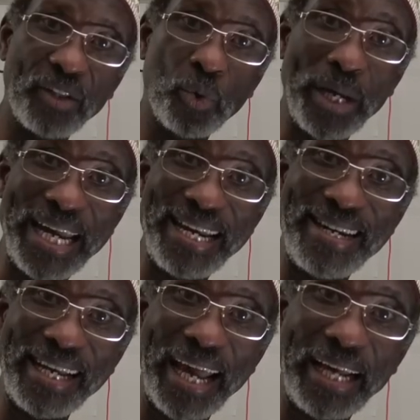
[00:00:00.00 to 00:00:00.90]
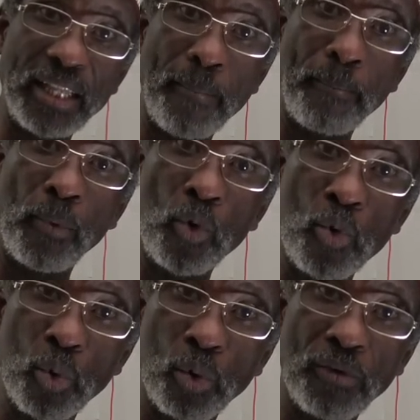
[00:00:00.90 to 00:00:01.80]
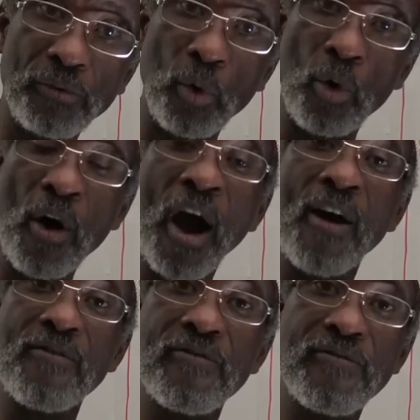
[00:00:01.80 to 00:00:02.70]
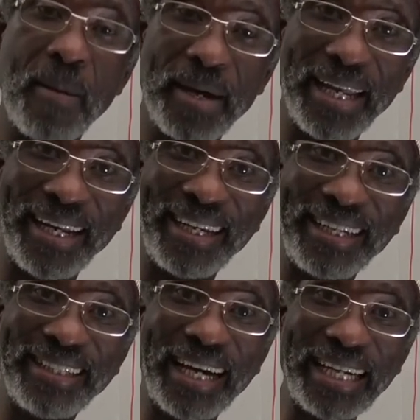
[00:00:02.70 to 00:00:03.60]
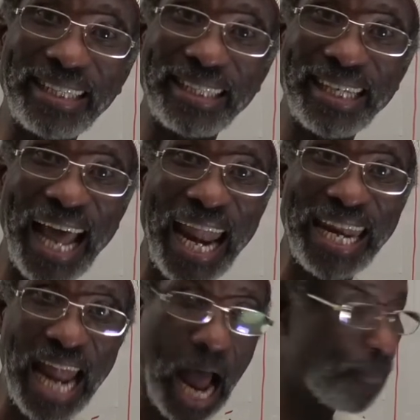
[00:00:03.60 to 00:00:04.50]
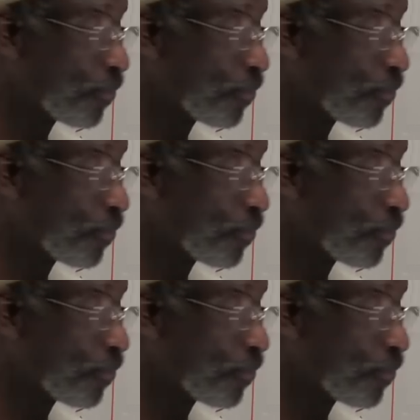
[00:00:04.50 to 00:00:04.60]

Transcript: to indicate the plural for feminine. Daras na.